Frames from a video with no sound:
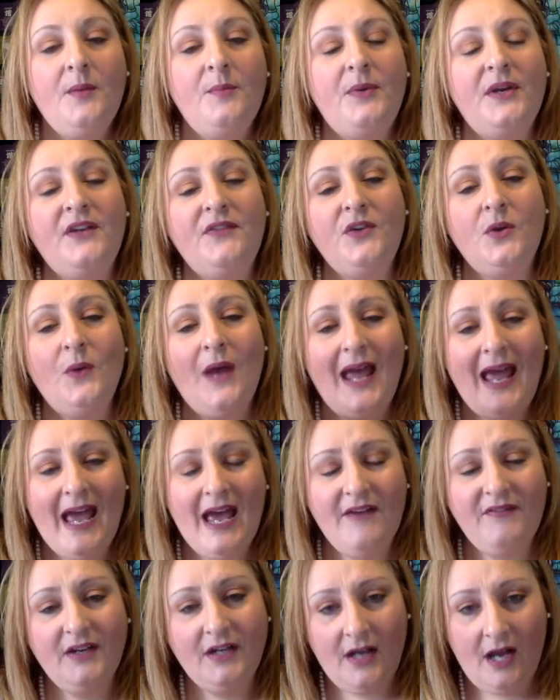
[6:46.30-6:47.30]
But if you
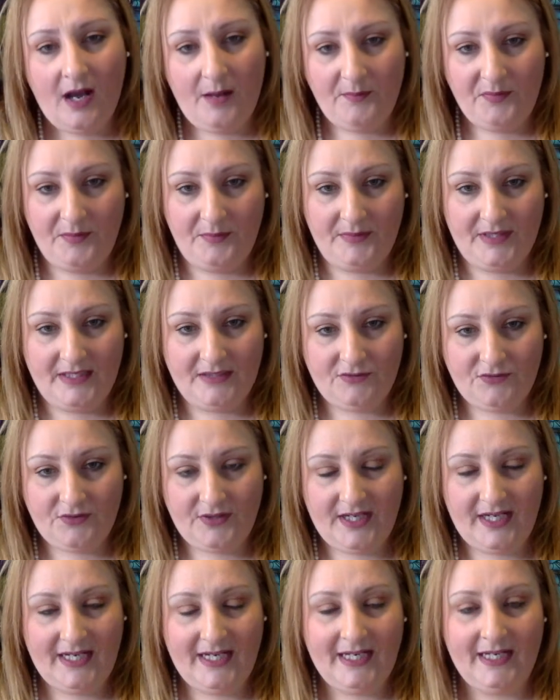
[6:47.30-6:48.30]
have a
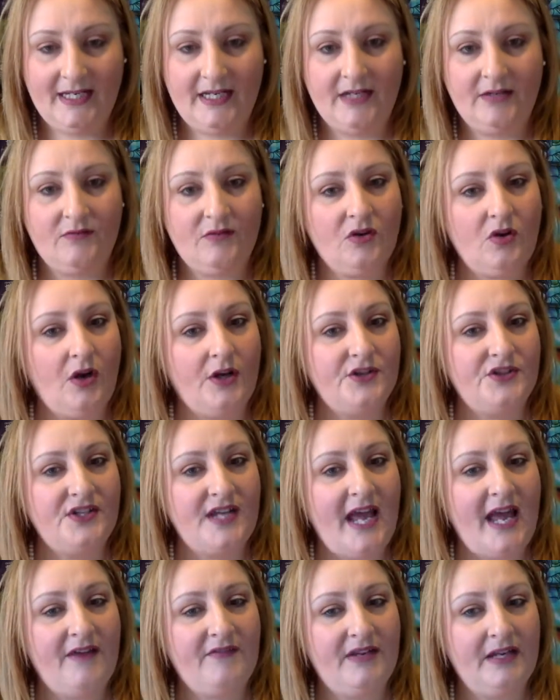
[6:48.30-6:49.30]
complementary in regards
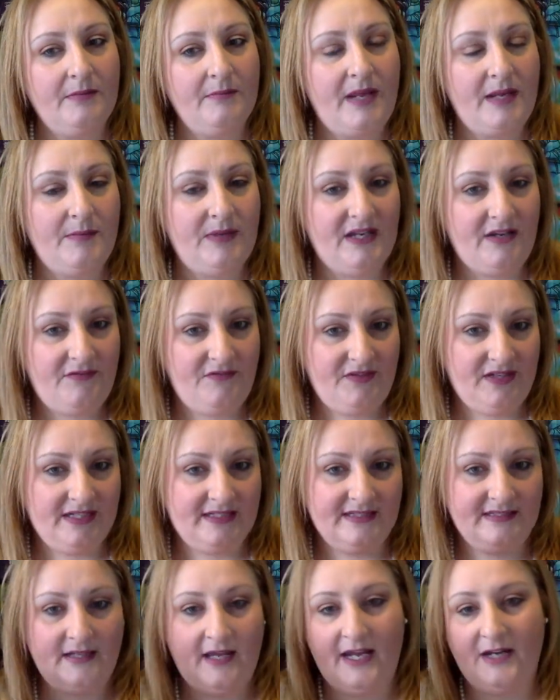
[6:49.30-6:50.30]
to having maybe a
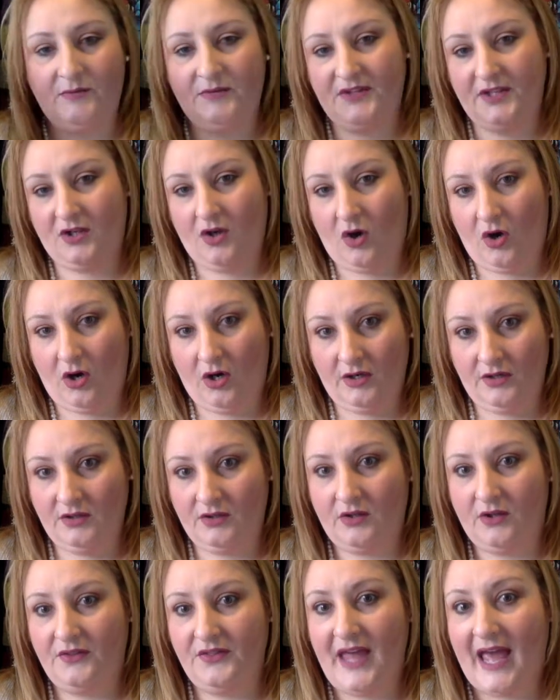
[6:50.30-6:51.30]
fixed sign with a
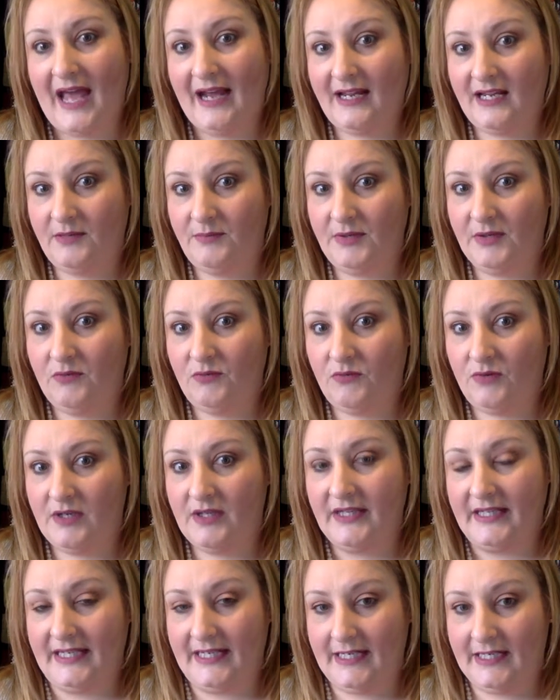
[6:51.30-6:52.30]
cardinal, that can be
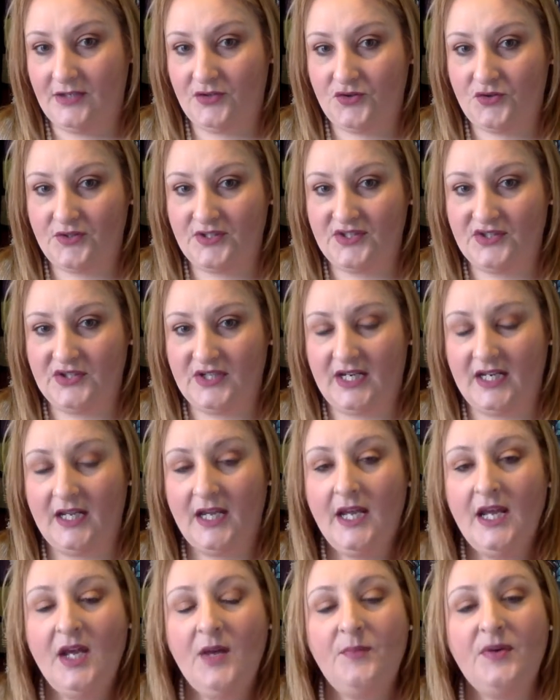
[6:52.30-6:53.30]
really interesting
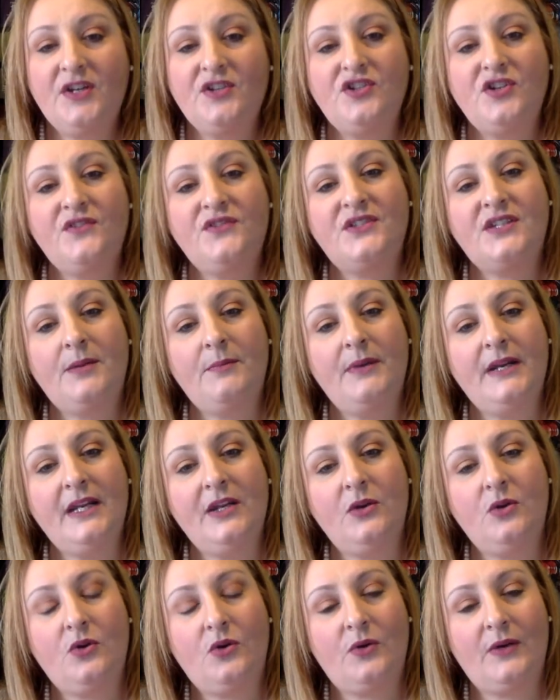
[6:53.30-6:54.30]
because you have
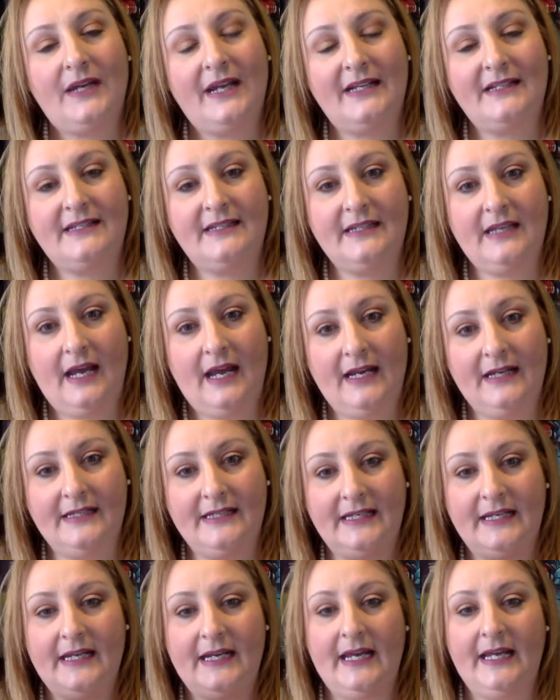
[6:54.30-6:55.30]
somebody who creates the
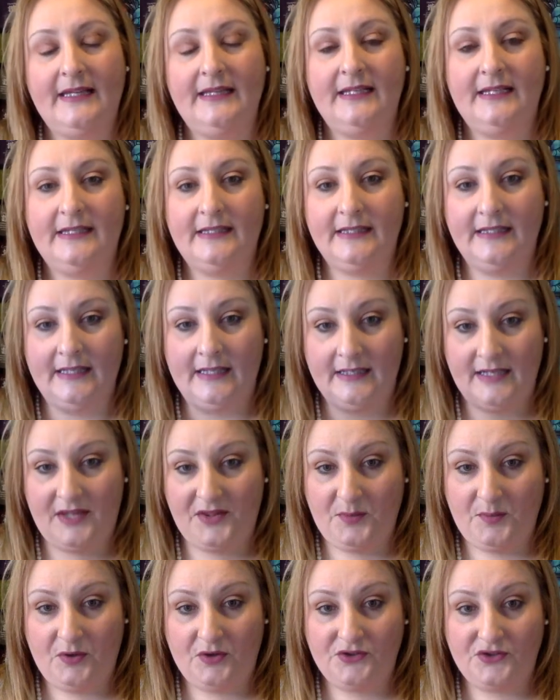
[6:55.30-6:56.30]
idea and then
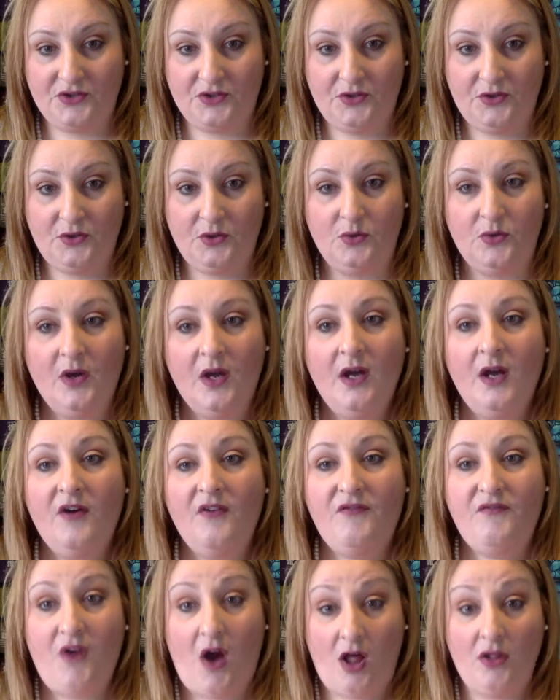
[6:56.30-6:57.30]
another person who
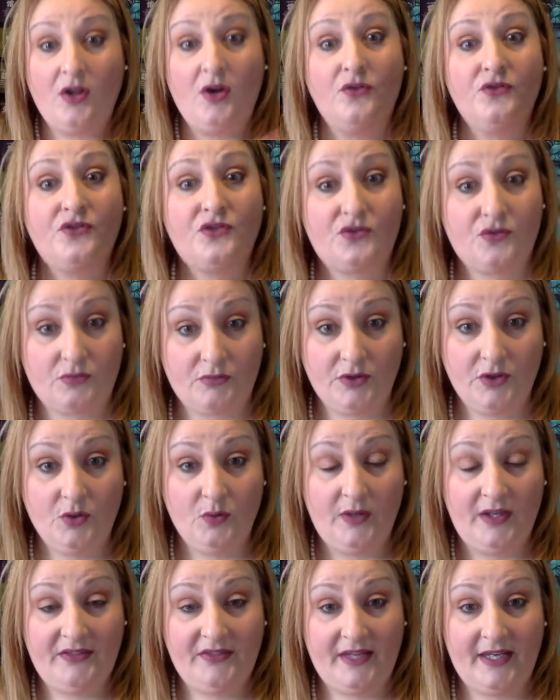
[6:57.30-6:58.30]
follows through
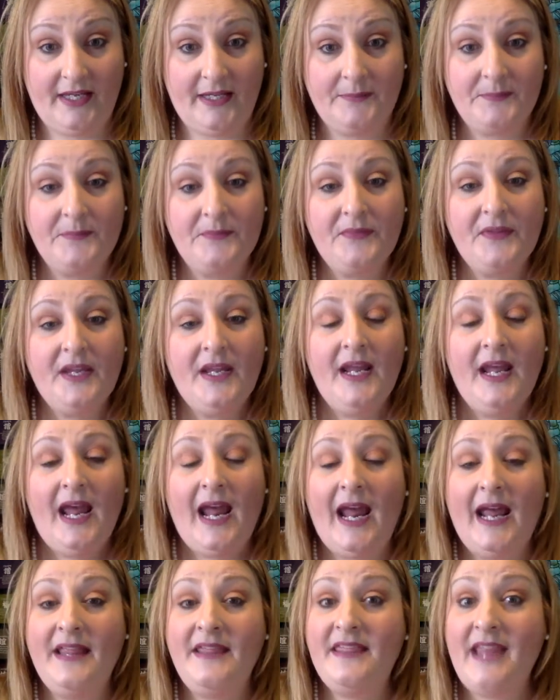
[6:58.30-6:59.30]
with it.
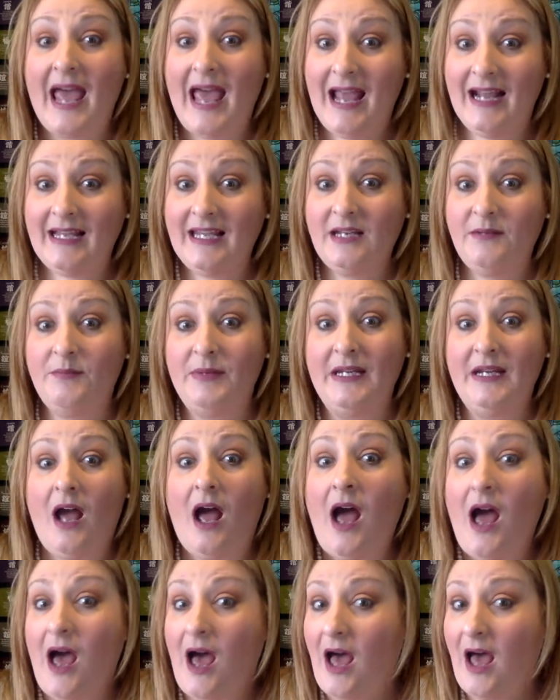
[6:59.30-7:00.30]
And that can be
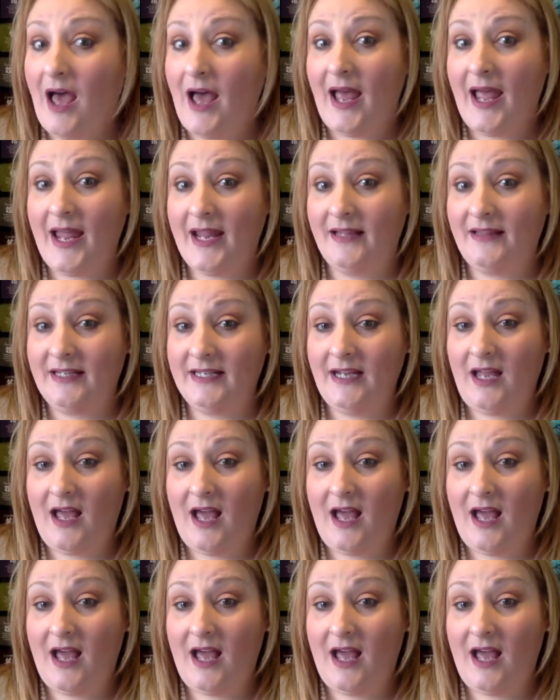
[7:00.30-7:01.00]
highly,